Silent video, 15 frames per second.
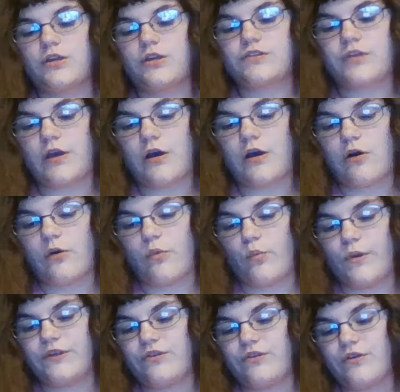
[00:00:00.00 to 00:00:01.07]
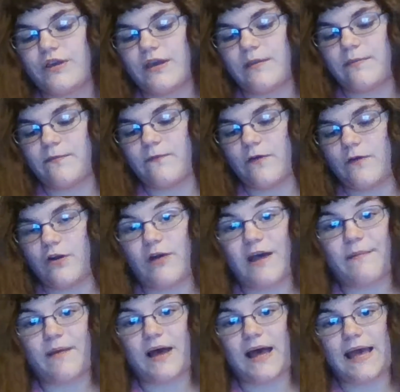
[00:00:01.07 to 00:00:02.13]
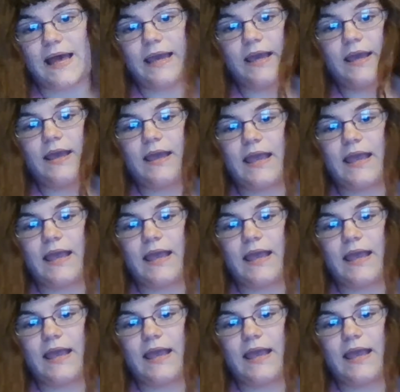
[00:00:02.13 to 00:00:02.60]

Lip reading: So, we took a photo at my